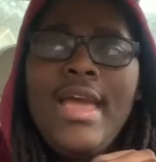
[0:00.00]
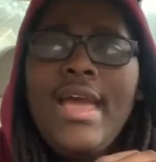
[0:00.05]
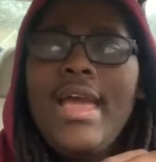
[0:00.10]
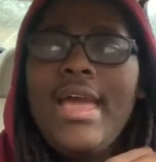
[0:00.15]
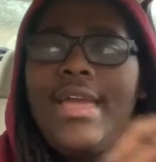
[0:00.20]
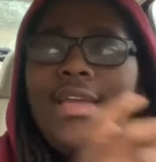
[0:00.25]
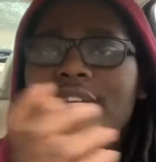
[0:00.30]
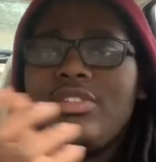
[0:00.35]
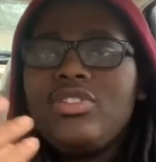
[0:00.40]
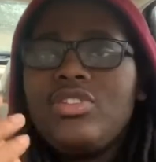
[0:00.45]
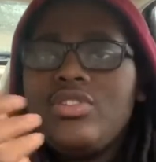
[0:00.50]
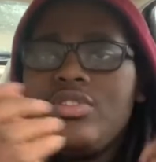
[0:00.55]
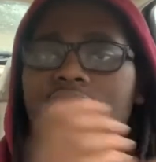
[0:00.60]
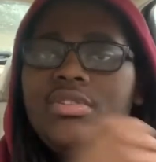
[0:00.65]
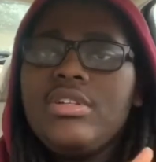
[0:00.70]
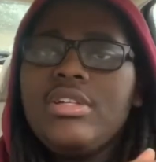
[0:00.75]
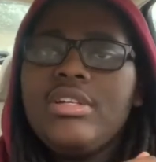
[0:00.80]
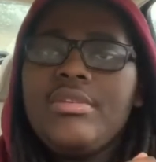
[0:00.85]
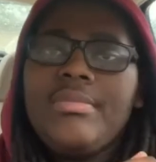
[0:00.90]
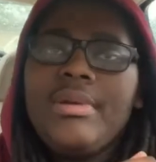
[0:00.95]
Hey, it's a new
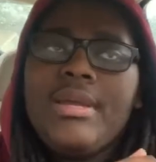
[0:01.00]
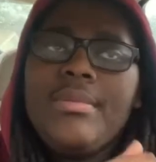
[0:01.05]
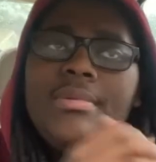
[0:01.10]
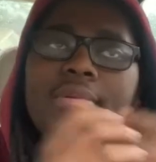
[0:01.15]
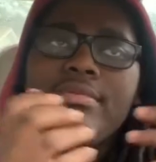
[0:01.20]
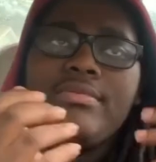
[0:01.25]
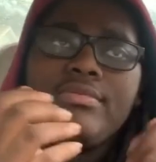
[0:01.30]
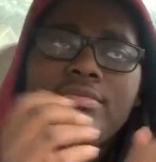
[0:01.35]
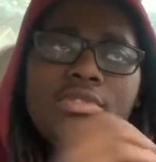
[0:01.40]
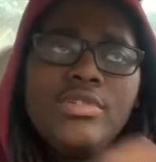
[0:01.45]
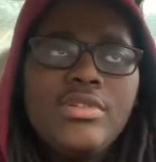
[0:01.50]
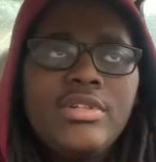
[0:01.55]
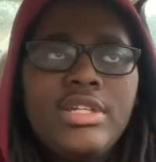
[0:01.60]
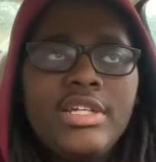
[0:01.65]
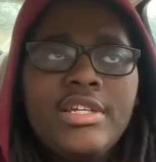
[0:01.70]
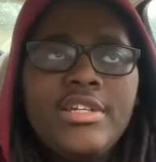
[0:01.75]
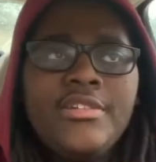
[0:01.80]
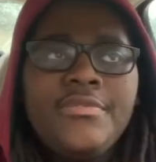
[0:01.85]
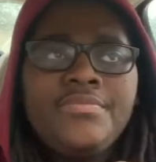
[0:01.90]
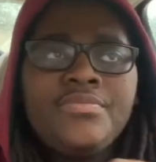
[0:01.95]
year, baby. New
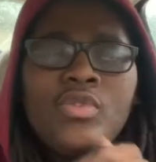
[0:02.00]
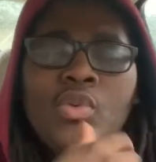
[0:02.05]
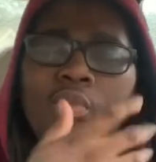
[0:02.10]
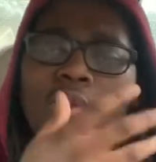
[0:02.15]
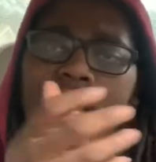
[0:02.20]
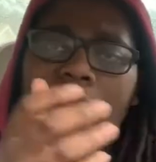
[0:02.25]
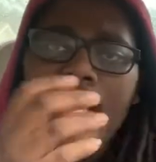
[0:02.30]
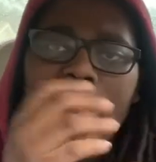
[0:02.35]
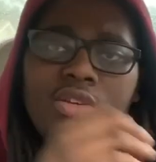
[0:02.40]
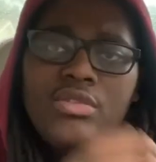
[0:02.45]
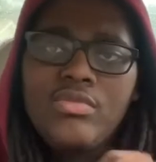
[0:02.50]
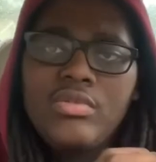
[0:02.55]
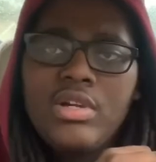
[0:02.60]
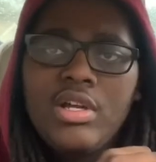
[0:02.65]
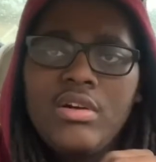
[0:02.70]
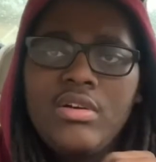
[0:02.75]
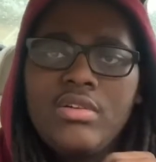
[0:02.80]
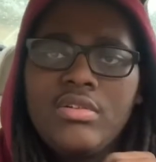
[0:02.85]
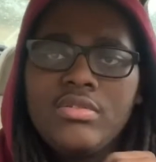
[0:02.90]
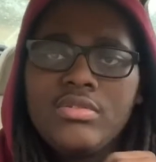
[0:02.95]
year. We got new
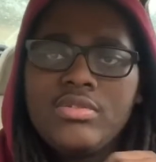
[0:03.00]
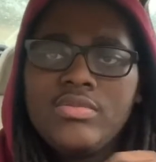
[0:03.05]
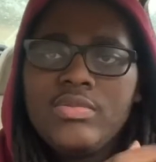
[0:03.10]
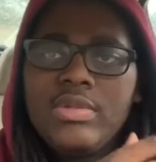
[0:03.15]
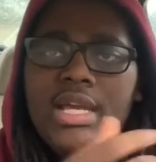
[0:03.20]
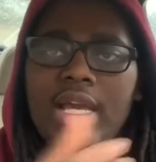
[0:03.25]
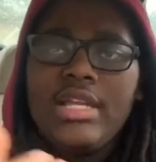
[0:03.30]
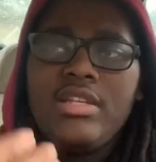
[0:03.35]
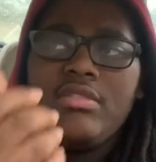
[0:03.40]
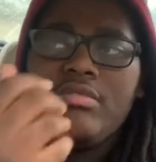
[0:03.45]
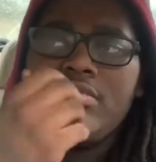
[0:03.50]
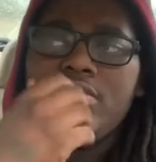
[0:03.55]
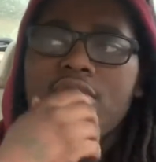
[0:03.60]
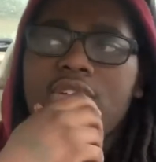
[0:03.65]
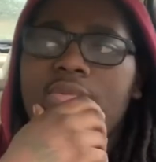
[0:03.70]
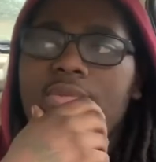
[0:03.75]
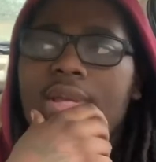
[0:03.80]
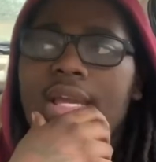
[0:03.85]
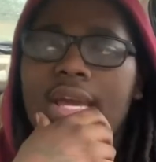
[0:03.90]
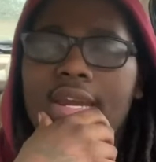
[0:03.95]
goals. We got new
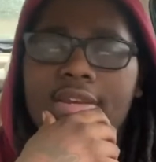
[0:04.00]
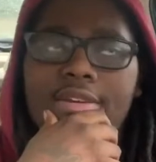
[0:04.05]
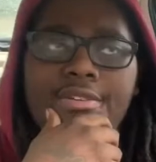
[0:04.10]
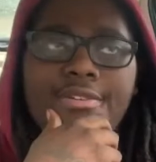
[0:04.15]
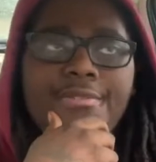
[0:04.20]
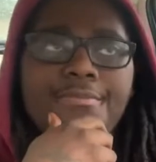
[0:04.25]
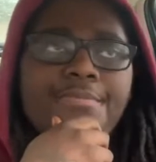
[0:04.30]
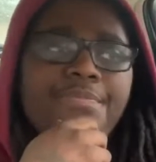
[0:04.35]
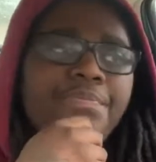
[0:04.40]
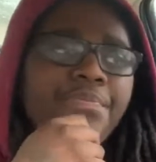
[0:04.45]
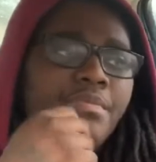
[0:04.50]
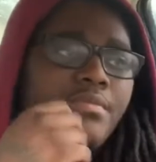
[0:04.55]
shit we got to do.